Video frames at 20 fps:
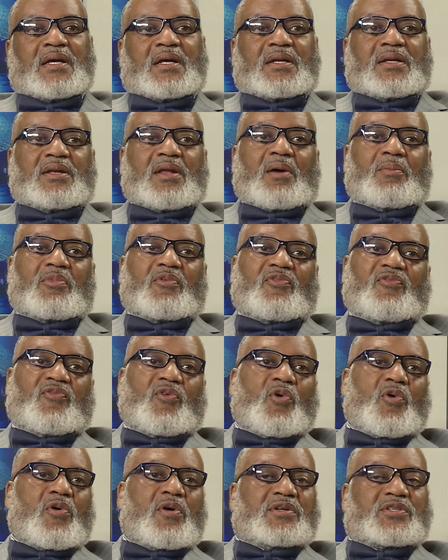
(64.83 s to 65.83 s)
Number
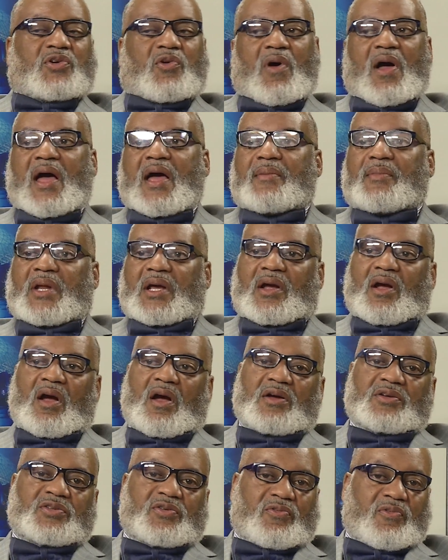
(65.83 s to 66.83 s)
4 is crime and
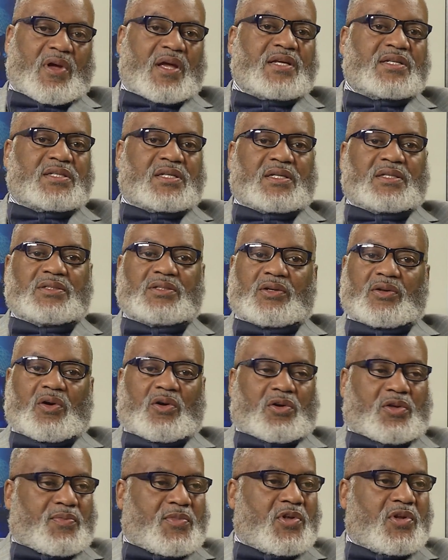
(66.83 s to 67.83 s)
incarceration,
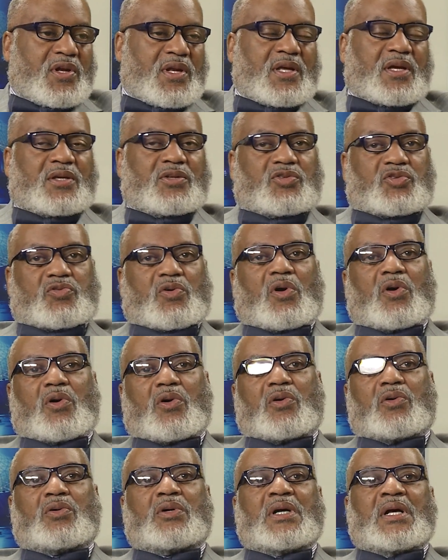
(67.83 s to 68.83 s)
community
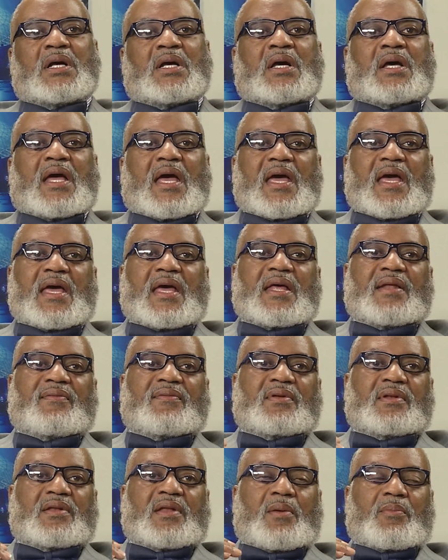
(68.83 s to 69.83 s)
control.
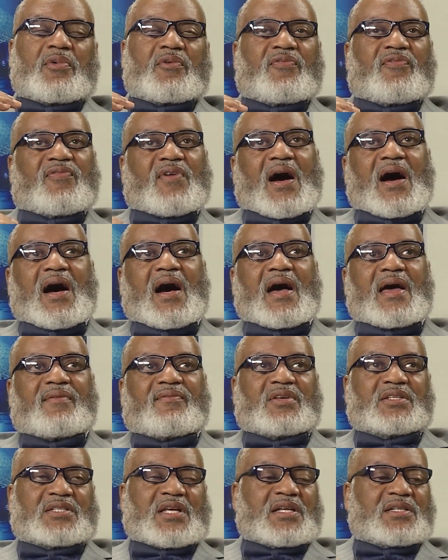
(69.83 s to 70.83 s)
And number 5
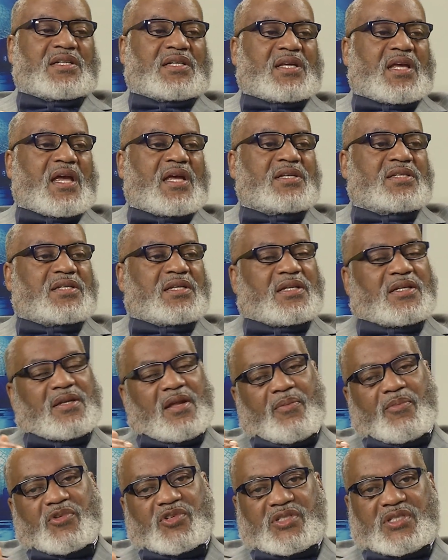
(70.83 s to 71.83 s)
is education. And
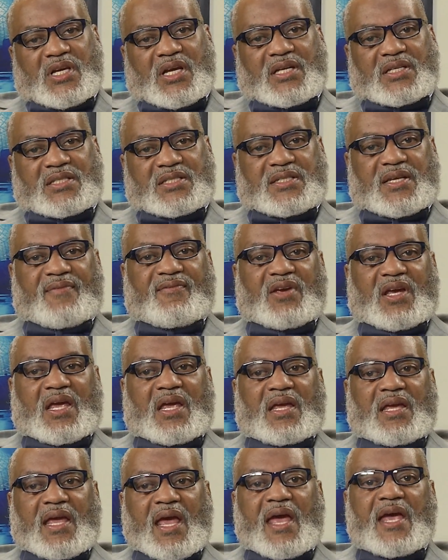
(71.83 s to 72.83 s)
number 6, civic
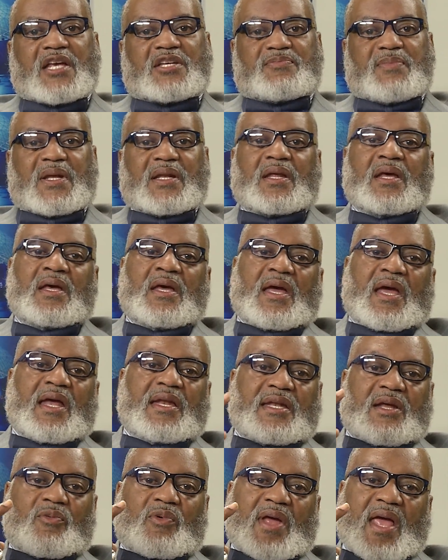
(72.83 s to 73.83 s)
engagement.
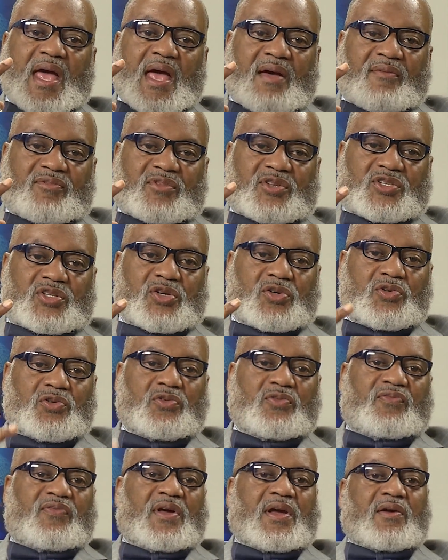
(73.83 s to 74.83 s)
And then we have
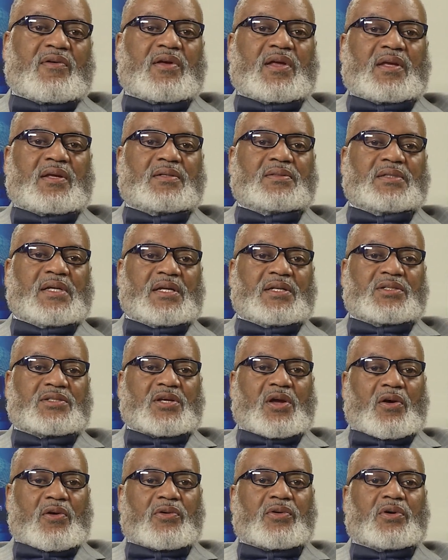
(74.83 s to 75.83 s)
2 very
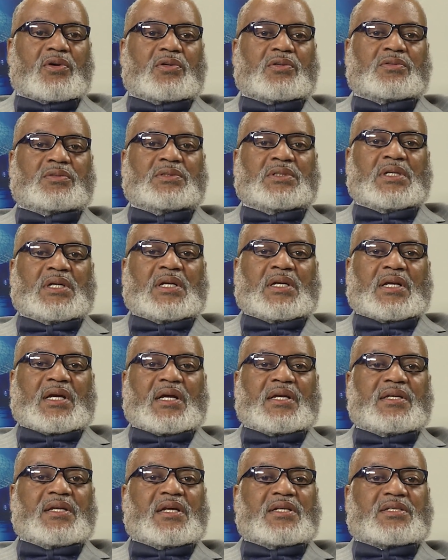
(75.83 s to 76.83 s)
internal
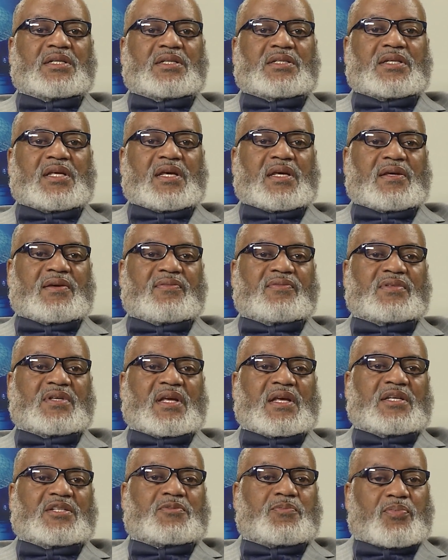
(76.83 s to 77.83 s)
initiatives.
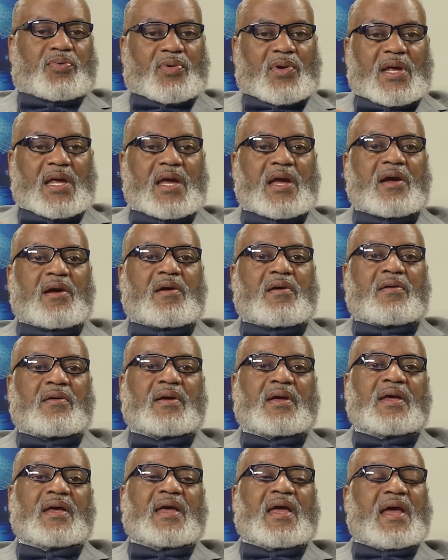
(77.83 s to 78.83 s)
It's prayer
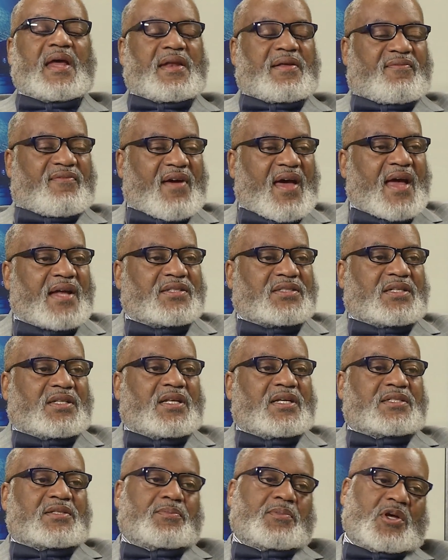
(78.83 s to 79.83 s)
and
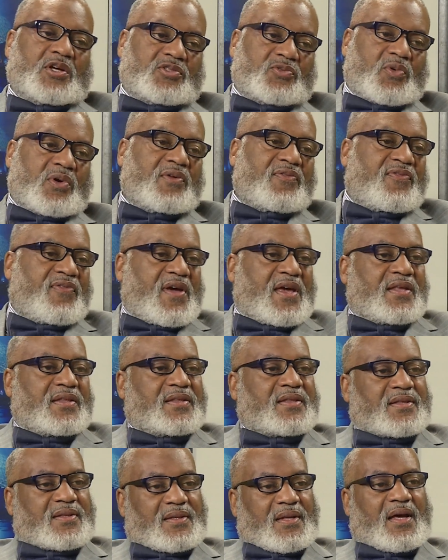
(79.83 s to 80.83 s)
evangelism, because we're a
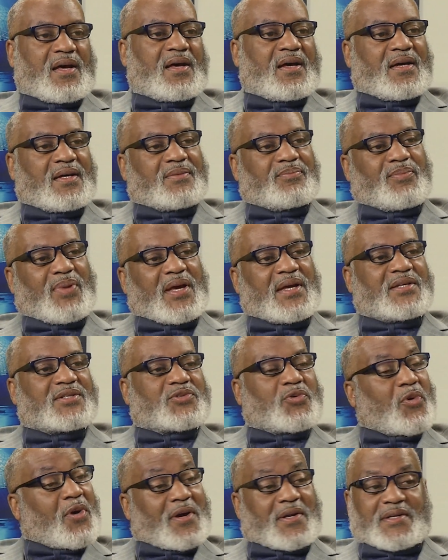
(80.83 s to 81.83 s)
faith-based
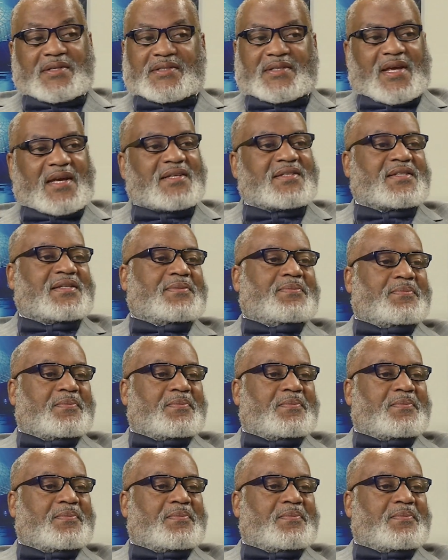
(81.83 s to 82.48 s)
organization.